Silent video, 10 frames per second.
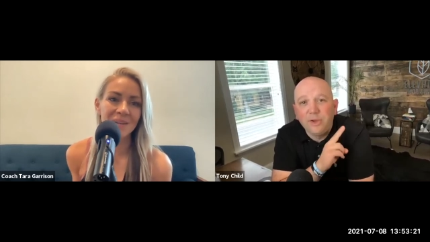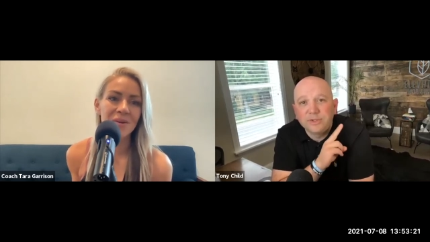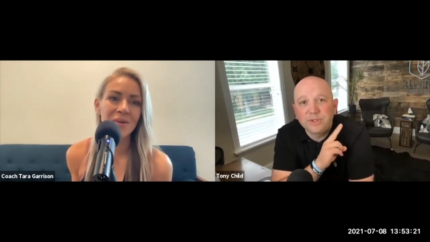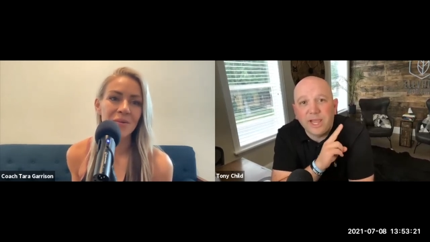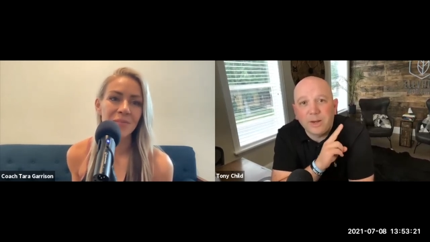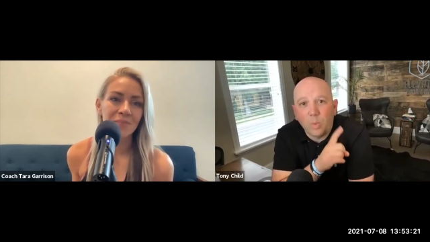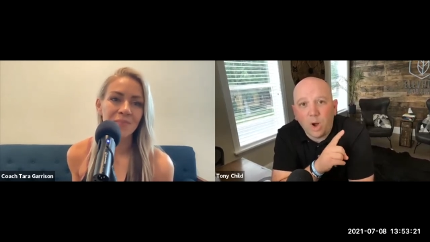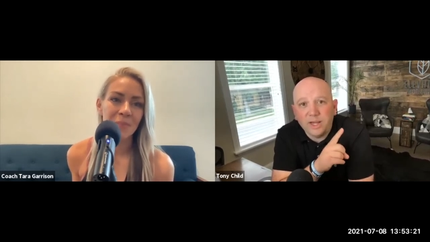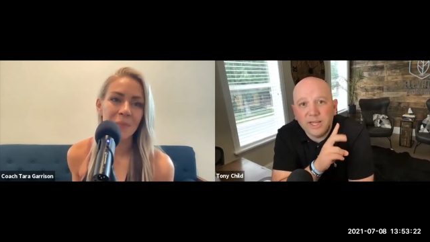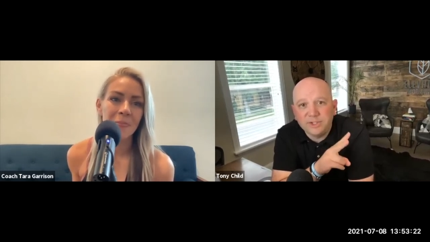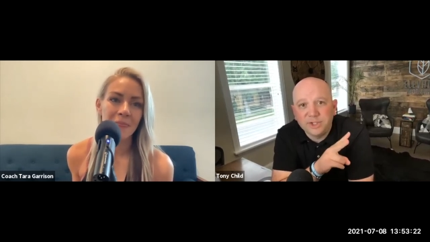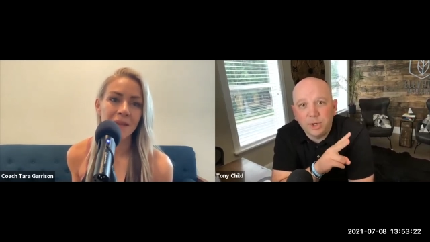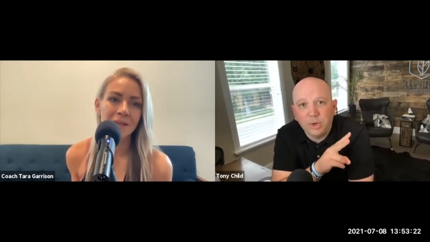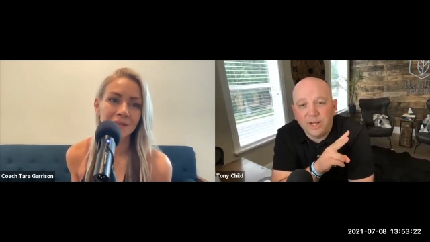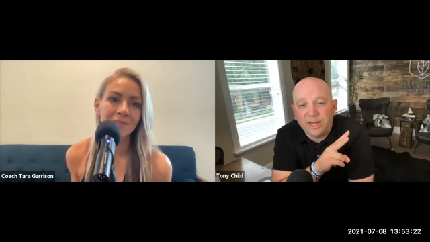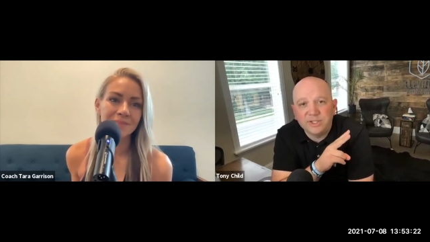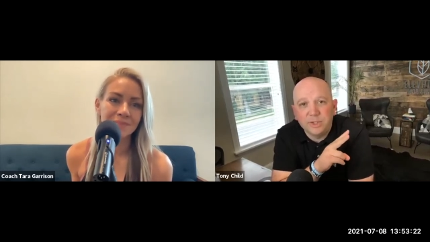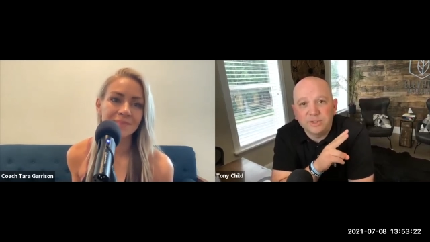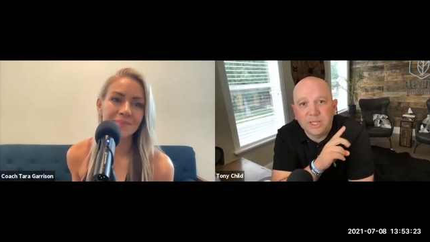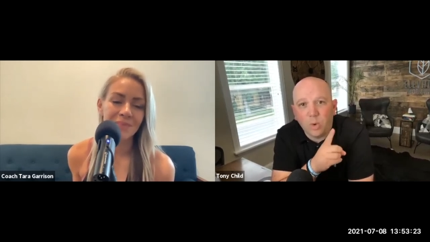Speaker 1: Those are like one and two, and it's
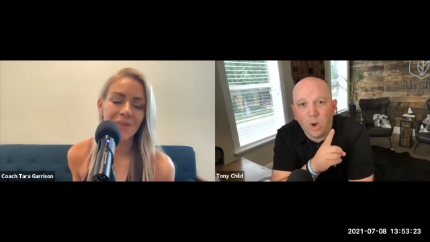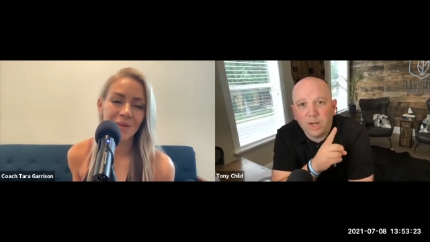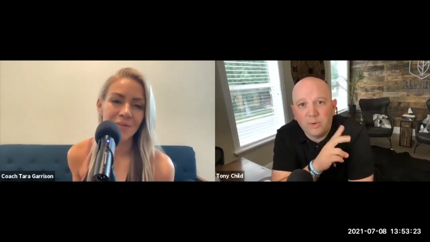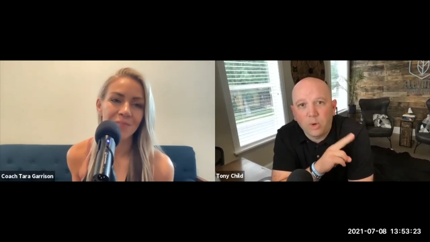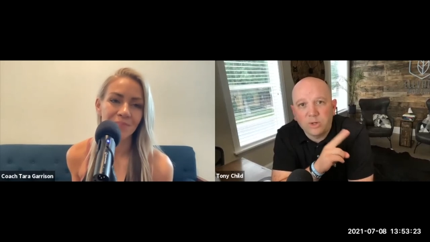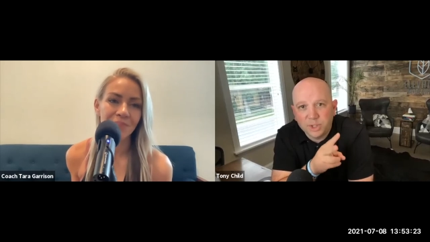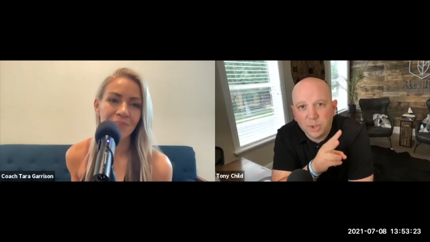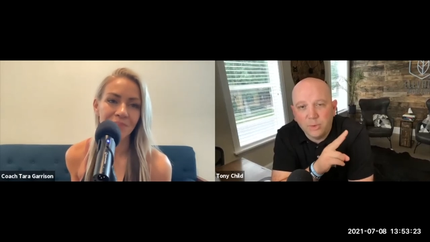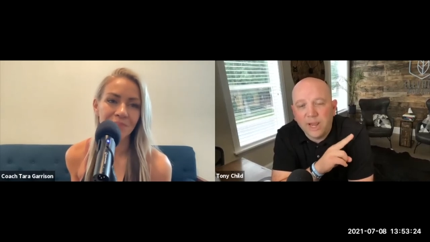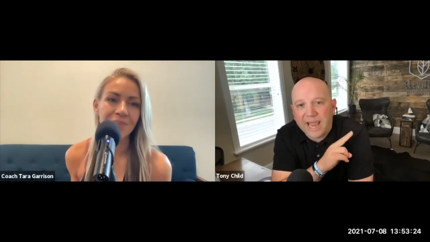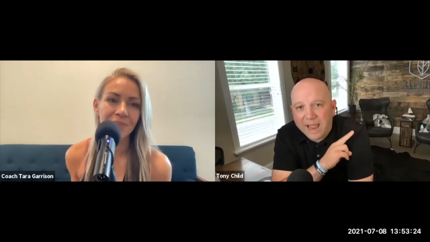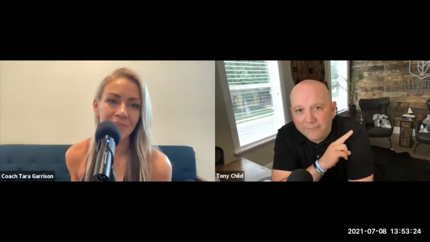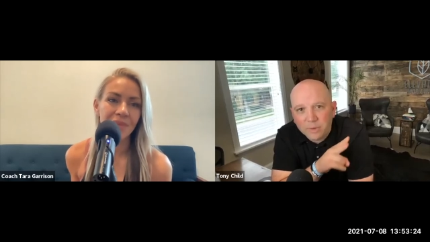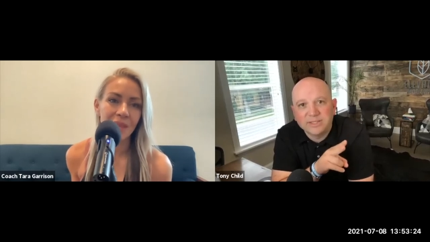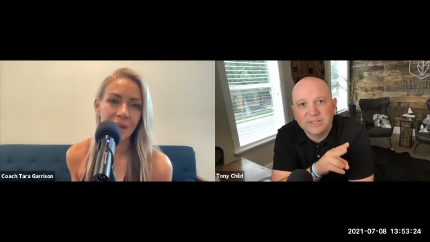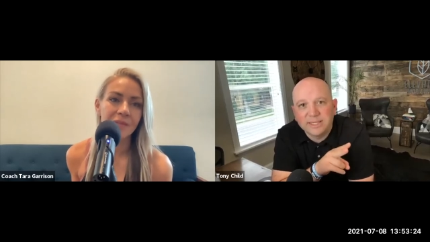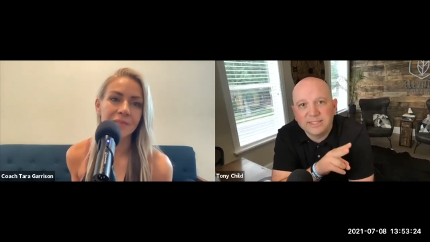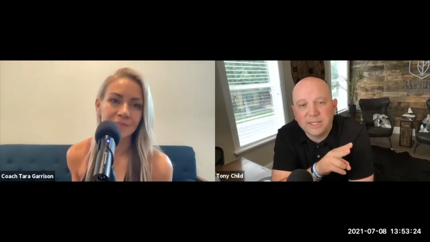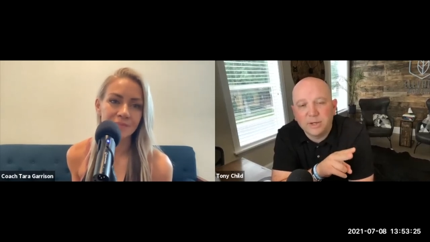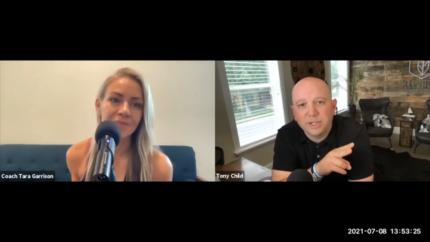usually one or two in everyone's
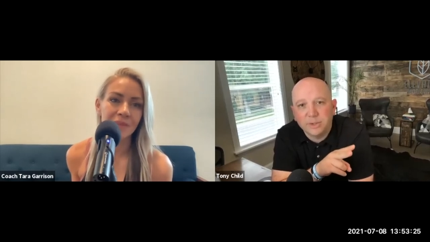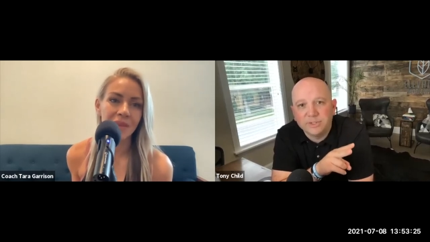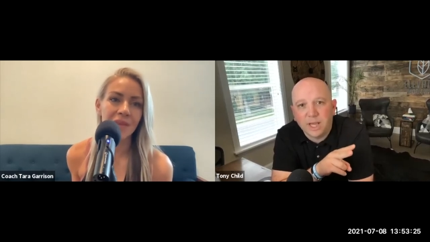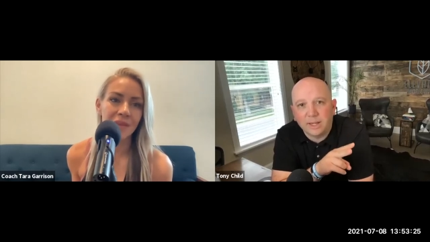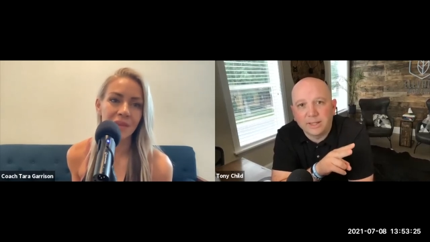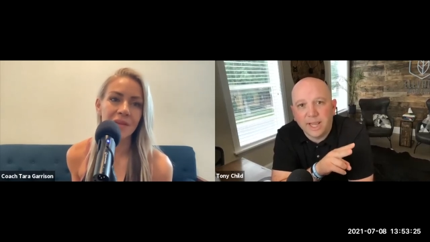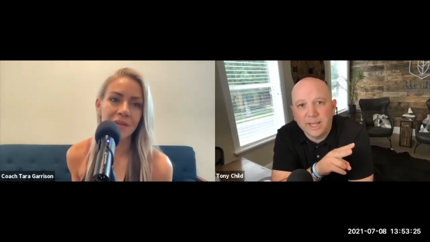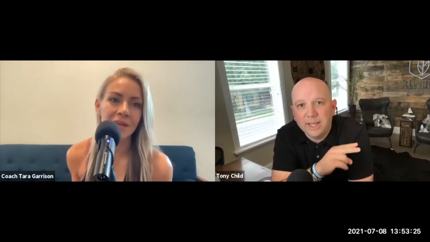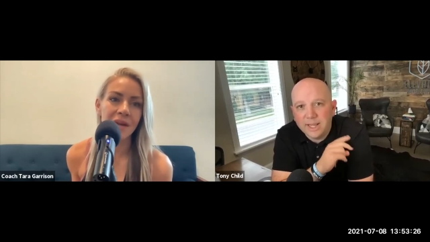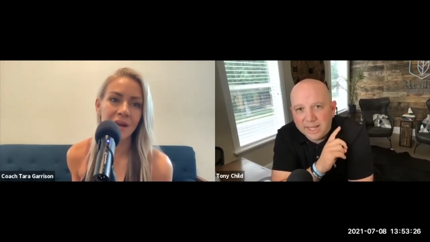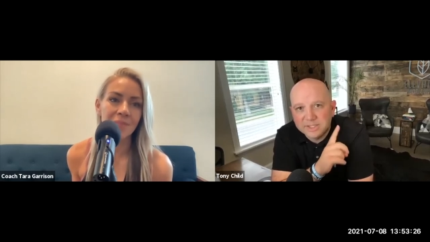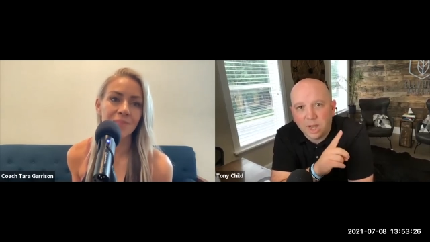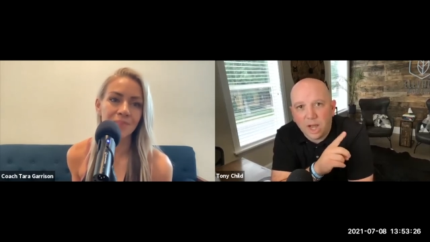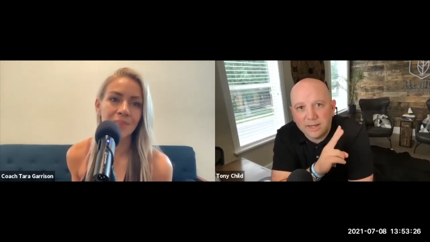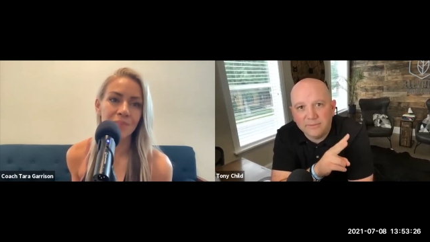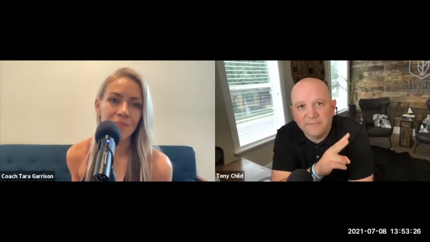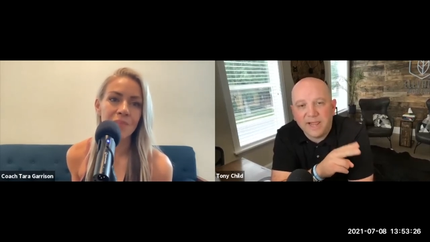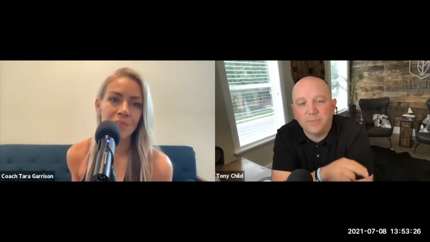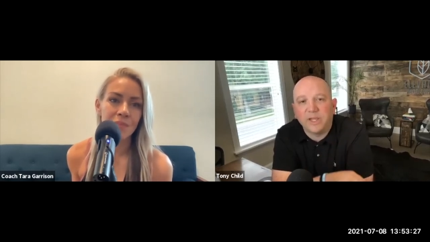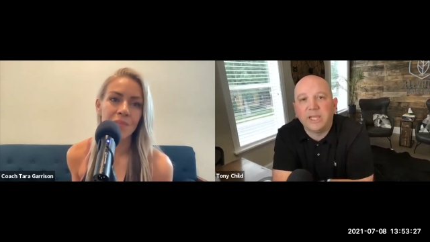list here in Utah. Okay. Yeah. It's God and
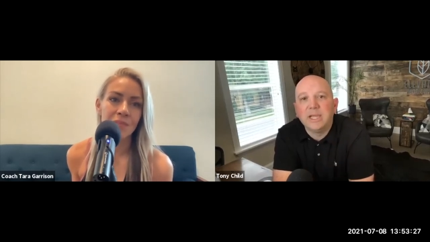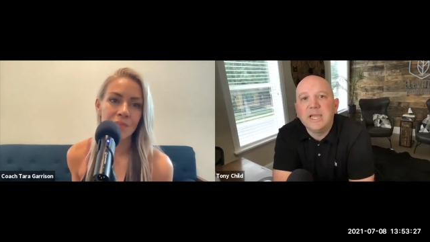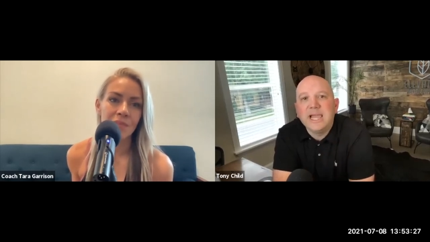family.